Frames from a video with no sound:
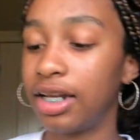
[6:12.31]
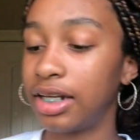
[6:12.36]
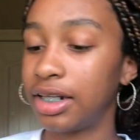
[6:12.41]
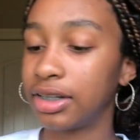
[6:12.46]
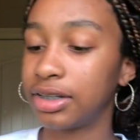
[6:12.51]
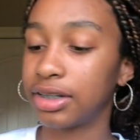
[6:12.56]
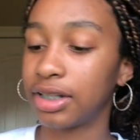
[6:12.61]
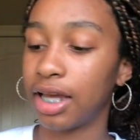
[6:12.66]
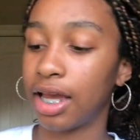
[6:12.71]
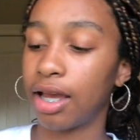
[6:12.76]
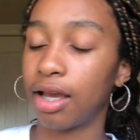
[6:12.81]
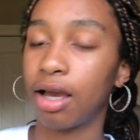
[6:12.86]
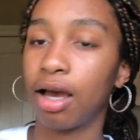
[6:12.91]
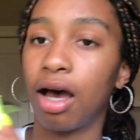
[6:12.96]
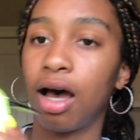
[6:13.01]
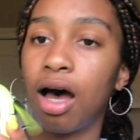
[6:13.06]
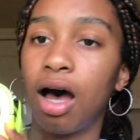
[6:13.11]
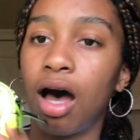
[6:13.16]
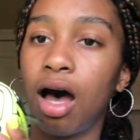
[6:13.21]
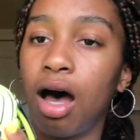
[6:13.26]
and it's like,
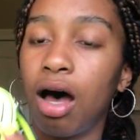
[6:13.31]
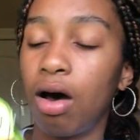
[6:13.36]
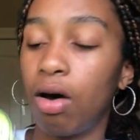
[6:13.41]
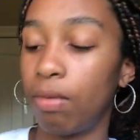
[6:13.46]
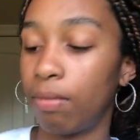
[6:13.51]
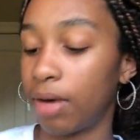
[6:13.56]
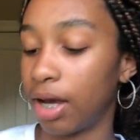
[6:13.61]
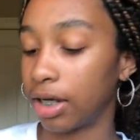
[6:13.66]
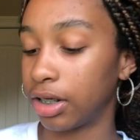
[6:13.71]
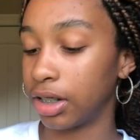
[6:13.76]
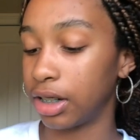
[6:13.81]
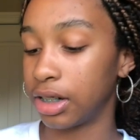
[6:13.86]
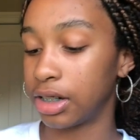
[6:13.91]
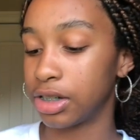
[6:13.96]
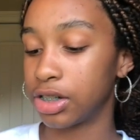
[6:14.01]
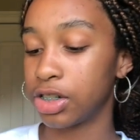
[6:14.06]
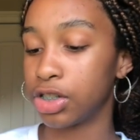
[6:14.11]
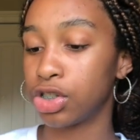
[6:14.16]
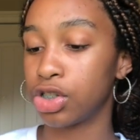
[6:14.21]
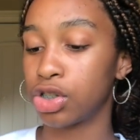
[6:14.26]
oh my
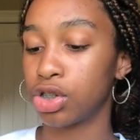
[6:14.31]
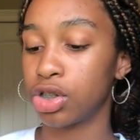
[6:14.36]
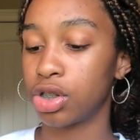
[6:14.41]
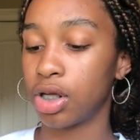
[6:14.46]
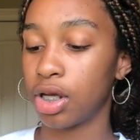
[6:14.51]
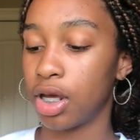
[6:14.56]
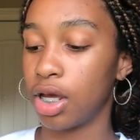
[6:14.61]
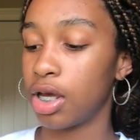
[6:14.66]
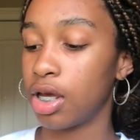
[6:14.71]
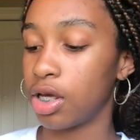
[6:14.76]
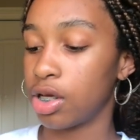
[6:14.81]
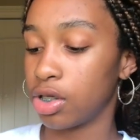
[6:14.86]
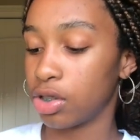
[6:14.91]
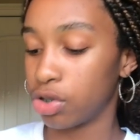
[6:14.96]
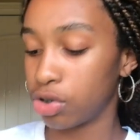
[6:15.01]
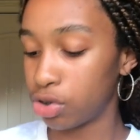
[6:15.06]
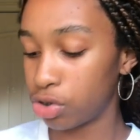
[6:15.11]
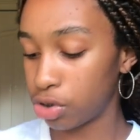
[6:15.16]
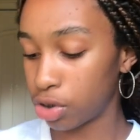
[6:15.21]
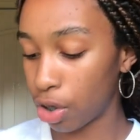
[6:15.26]
goodness, this is
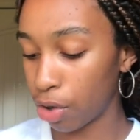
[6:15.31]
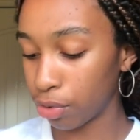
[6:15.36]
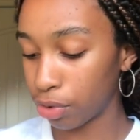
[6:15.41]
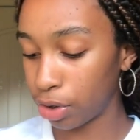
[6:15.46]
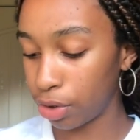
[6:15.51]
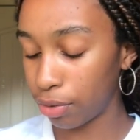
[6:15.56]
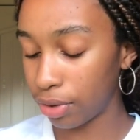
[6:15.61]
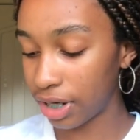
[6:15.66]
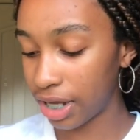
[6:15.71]
so cute.